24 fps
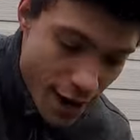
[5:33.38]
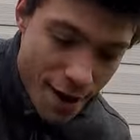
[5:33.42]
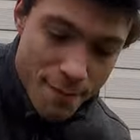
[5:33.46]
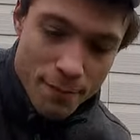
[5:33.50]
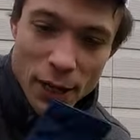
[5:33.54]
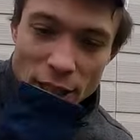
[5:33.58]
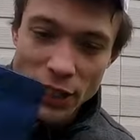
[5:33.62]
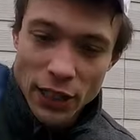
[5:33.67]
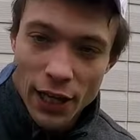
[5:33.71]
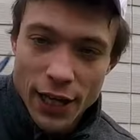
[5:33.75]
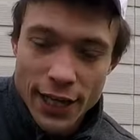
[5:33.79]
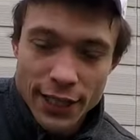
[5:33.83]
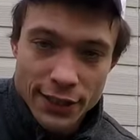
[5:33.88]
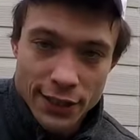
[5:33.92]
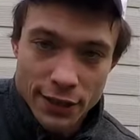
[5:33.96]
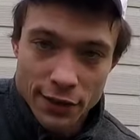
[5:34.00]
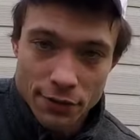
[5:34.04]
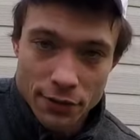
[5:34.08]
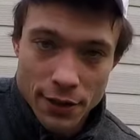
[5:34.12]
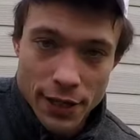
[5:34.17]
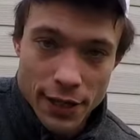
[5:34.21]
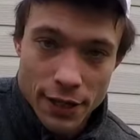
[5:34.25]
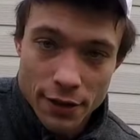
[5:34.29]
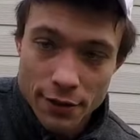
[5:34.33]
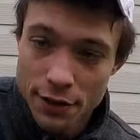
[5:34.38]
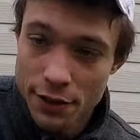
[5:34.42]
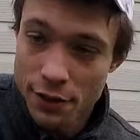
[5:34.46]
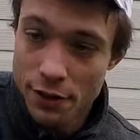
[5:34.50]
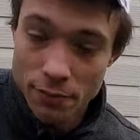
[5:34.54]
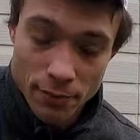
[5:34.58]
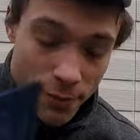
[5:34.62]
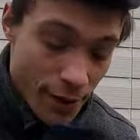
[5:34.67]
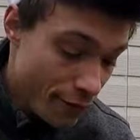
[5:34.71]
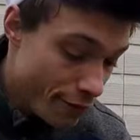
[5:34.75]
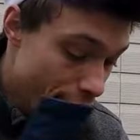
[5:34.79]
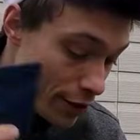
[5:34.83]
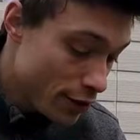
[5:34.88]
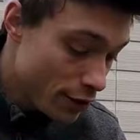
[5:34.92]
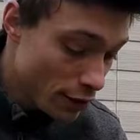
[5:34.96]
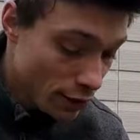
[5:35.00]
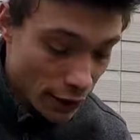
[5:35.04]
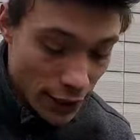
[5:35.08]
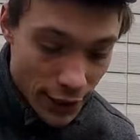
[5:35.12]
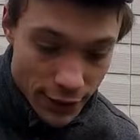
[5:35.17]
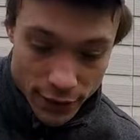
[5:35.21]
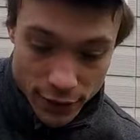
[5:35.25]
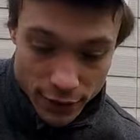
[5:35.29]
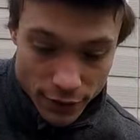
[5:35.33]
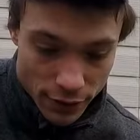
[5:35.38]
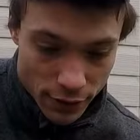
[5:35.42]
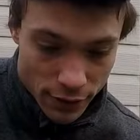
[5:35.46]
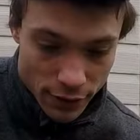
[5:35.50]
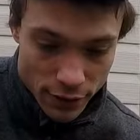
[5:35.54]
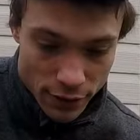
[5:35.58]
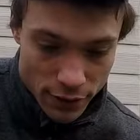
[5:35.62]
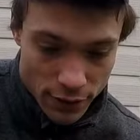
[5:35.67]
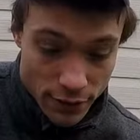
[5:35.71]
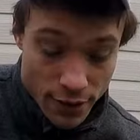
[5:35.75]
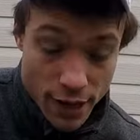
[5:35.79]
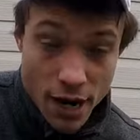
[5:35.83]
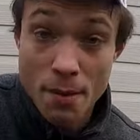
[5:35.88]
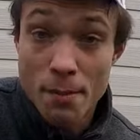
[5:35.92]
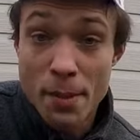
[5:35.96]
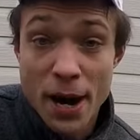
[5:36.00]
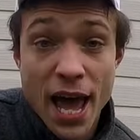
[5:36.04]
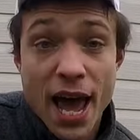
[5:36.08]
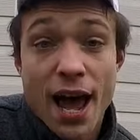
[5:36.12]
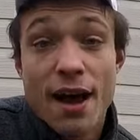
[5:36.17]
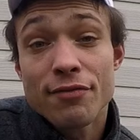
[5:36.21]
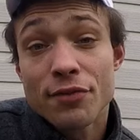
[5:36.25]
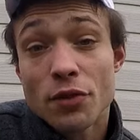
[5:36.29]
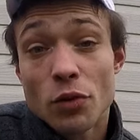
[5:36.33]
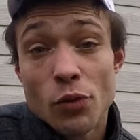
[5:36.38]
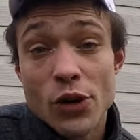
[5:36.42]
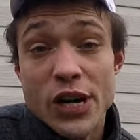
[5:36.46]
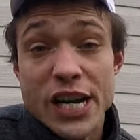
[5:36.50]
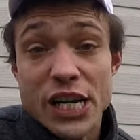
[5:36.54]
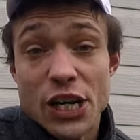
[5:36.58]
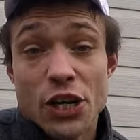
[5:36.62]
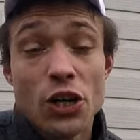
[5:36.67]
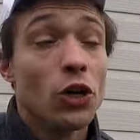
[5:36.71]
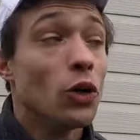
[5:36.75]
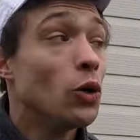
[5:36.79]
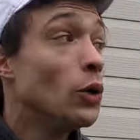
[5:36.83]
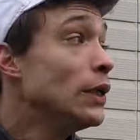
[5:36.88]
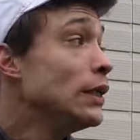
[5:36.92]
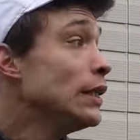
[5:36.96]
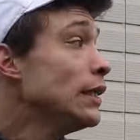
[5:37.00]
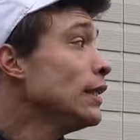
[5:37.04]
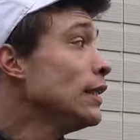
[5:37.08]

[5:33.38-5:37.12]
have my license right here too, my fishing license, that I'm going to have to renew